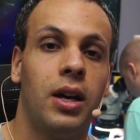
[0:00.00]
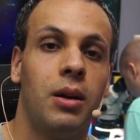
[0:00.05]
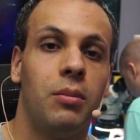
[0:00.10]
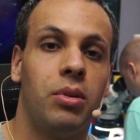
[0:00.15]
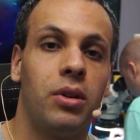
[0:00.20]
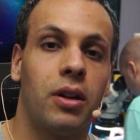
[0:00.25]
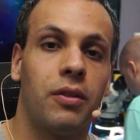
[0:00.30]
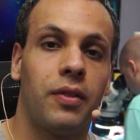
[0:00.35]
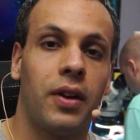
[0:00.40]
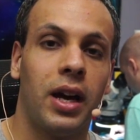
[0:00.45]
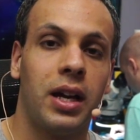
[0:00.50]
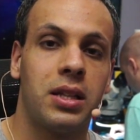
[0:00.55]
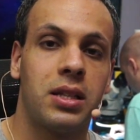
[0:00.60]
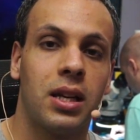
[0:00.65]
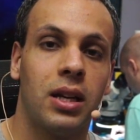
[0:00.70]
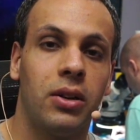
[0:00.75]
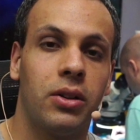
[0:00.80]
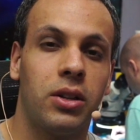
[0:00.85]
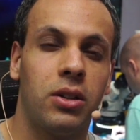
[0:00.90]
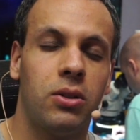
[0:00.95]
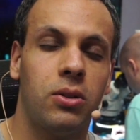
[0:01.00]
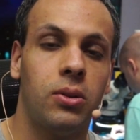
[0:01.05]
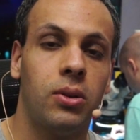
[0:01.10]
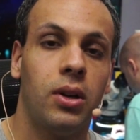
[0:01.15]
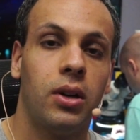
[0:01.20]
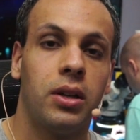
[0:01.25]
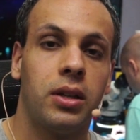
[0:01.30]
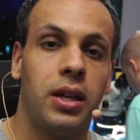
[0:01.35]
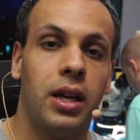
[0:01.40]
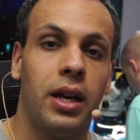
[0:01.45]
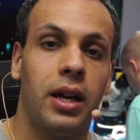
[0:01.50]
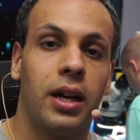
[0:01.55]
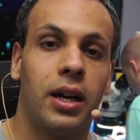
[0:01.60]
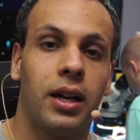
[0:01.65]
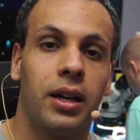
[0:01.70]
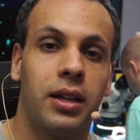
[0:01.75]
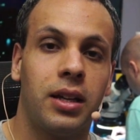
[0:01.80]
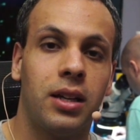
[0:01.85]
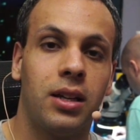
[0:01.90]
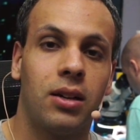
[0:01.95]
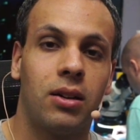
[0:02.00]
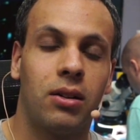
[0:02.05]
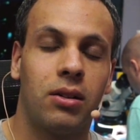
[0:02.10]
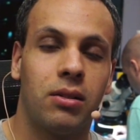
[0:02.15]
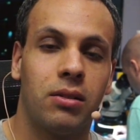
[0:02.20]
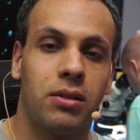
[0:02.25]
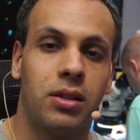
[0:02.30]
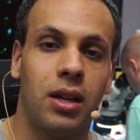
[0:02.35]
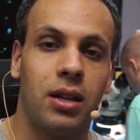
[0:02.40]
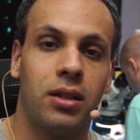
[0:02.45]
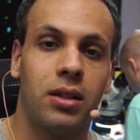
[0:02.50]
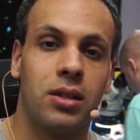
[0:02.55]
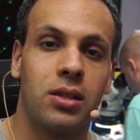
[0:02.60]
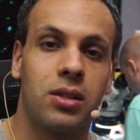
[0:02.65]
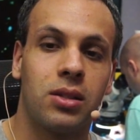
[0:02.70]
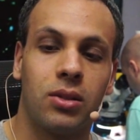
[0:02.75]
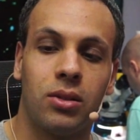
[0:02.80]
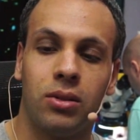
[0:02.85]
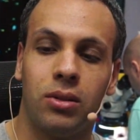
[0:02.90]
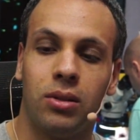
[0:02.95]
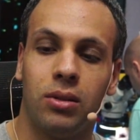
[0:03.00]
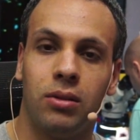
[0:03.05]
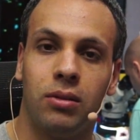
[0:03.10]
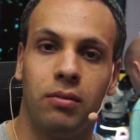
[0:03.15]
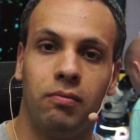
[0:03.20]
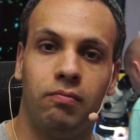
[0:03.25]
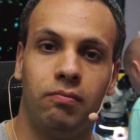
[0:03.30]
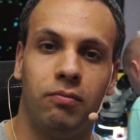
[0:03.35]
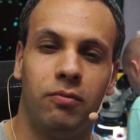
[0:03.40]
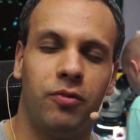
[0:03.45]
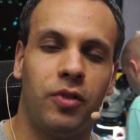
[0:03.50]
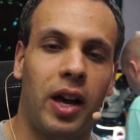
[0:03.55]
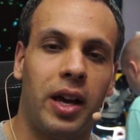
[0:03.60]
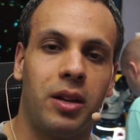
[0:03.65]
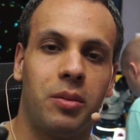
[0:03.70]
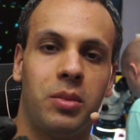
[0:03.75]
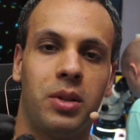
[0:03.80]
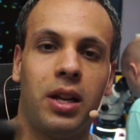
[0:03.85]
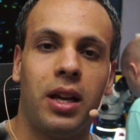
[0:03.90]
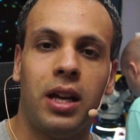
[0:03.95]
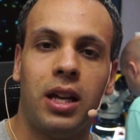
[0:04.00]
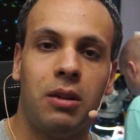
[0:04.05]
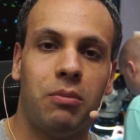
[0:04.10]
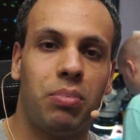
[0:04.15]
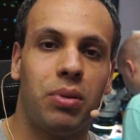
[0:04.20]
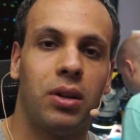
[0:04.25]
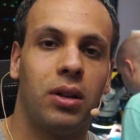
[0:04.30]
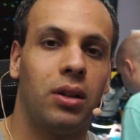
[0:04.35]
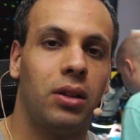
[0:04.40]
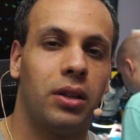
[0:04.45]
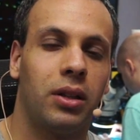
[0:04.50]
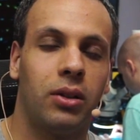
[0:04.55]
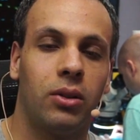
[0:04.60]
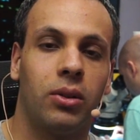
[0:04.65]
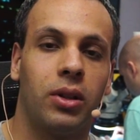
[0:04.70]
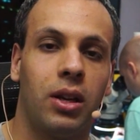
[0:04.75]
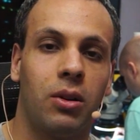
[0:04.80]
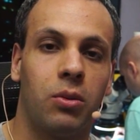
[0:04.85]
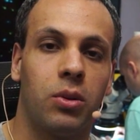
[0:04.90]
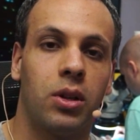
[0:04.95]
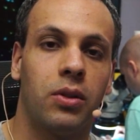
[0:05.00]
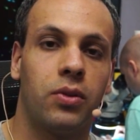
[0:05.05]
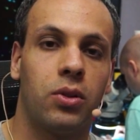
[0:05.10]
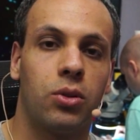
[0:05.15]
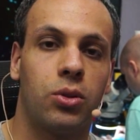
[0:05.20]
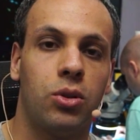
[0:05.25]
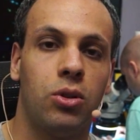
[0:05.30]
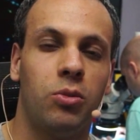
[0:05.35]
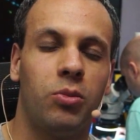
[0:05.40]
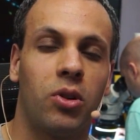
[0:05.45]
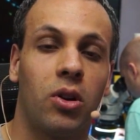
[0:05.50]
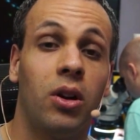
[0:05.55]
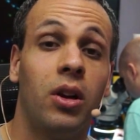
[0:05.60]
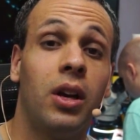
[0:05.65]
But if I tell you, yeah, here, take this little vitamin A pill and it'll get rid of your tumor,